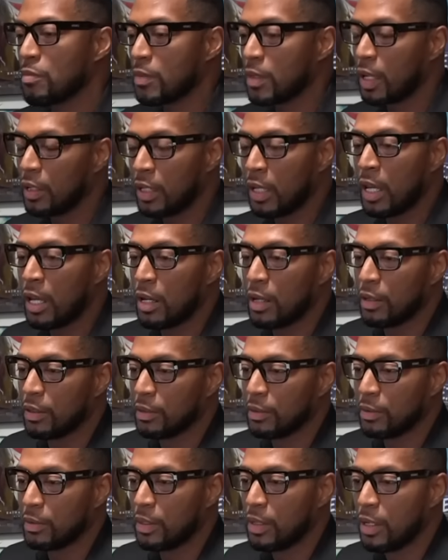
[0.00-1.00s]
yeah.
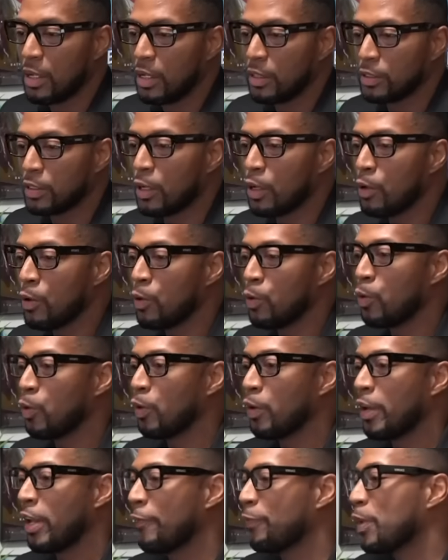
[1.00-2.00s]
So
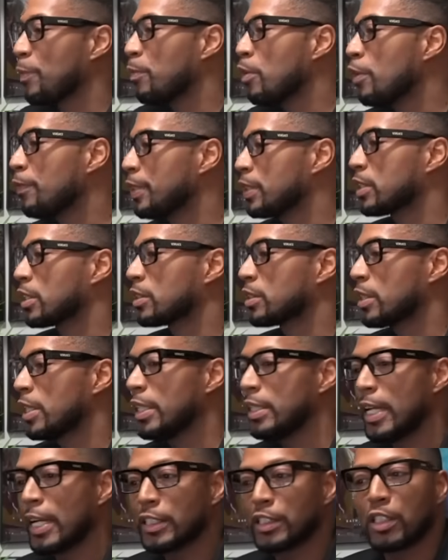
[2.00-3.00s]
if the movie
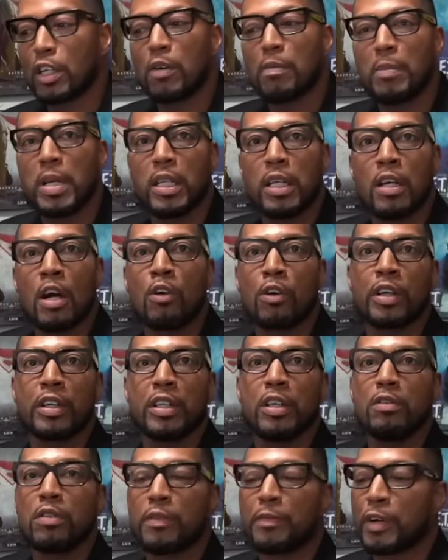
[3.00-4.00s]
succeeds, that's your mediocre
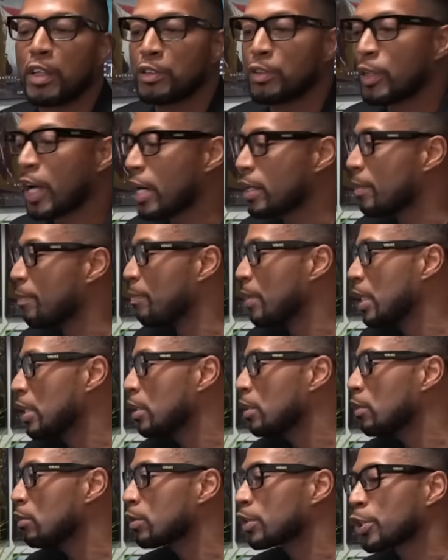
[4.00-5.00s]
universe. You got a
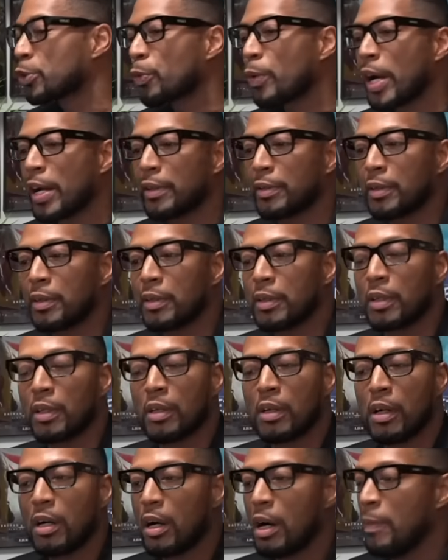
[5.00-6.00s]
menial director,
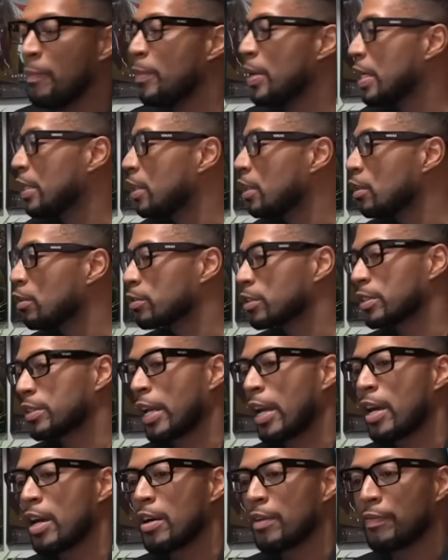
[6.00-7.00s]
a menial
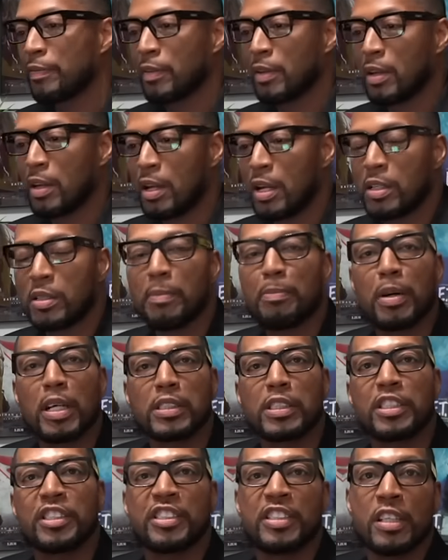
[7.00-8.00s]
staff, and a
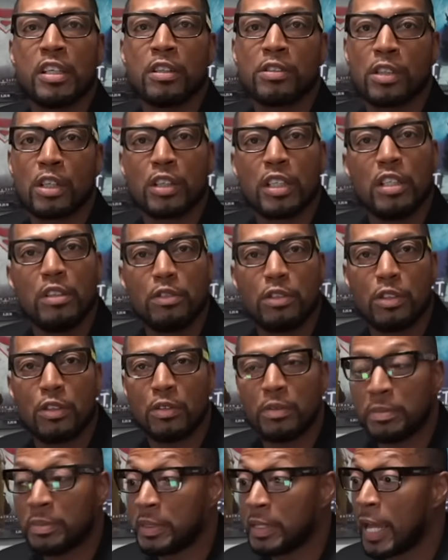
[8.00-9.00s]
bunch of shills on
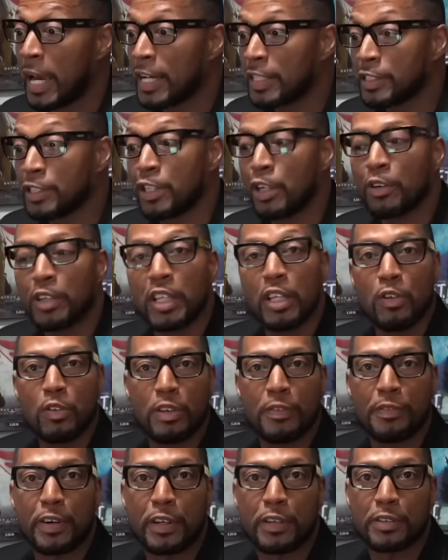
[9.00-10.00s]
YouTube. That's your
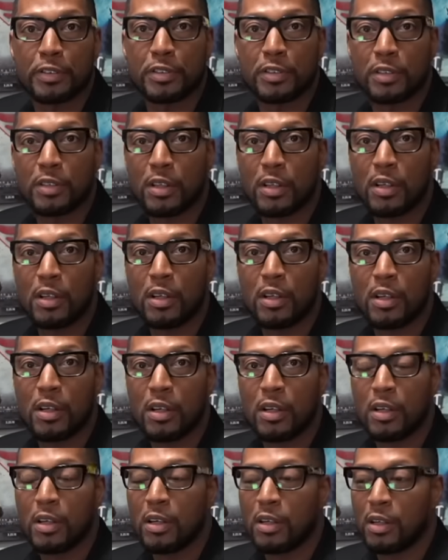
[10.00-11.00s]
universe.
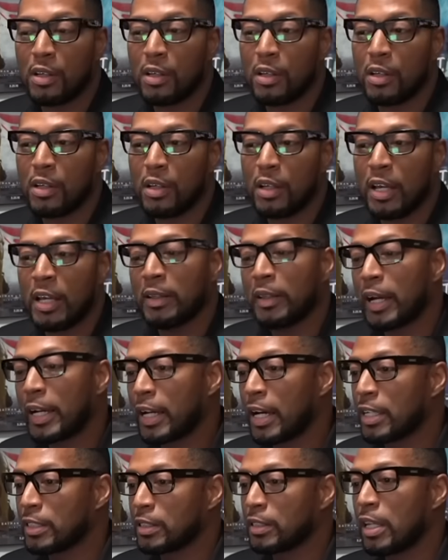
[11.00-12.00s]
And like
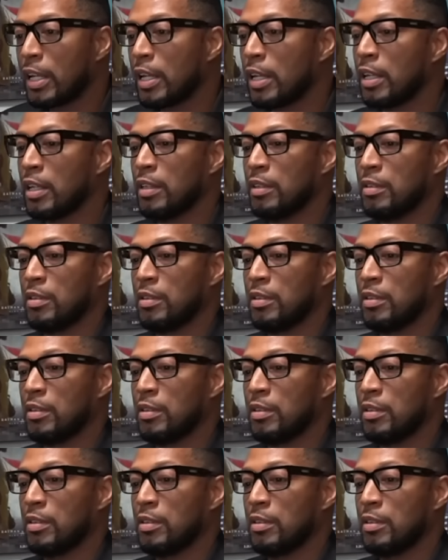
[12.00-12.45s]
I said,